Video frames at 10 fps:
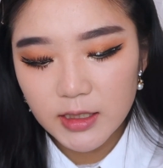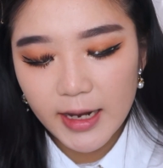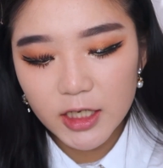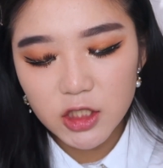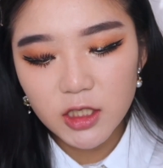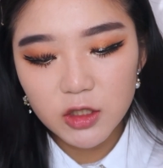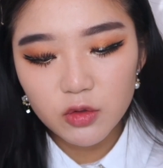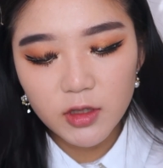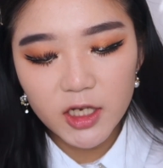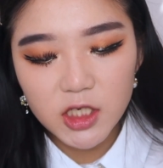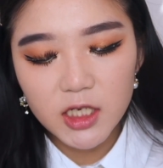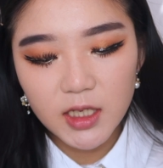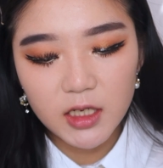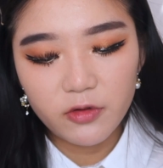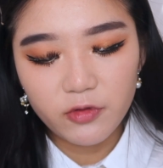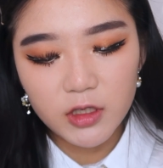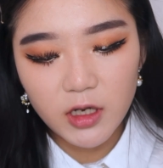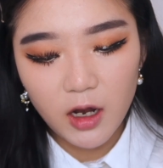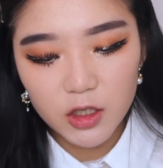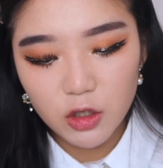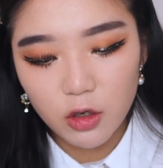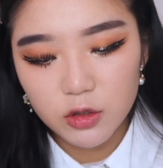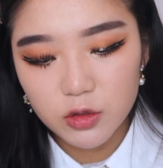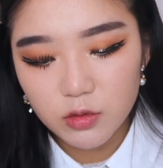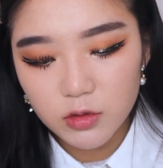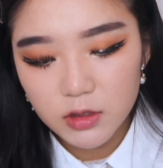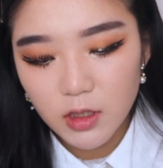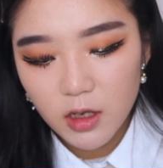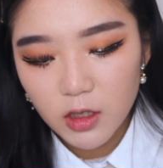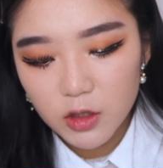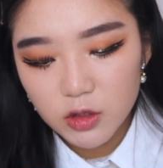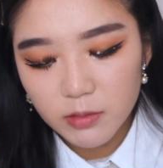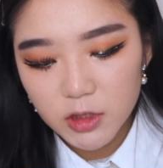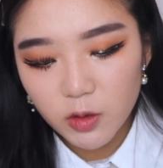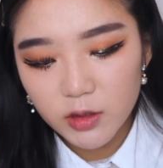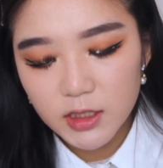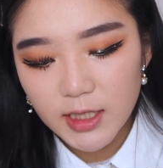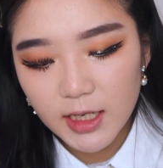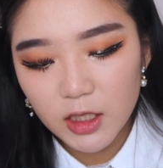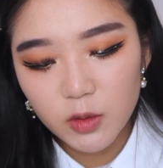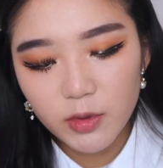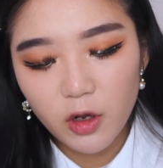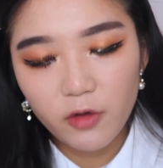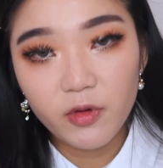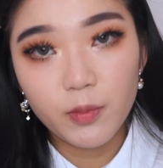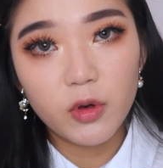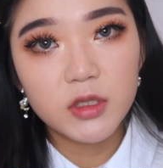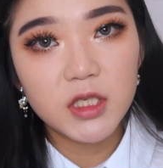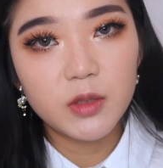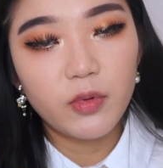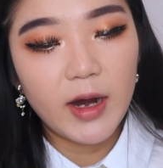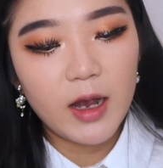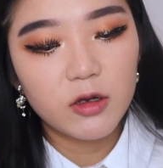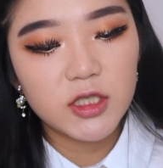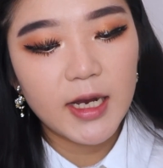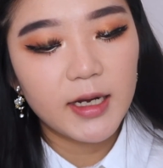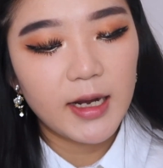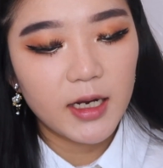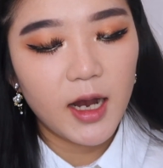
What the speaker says: And she doesn't look like she has any really harsh contours, so I'm just going to take a little bit of a bronzy brown shade and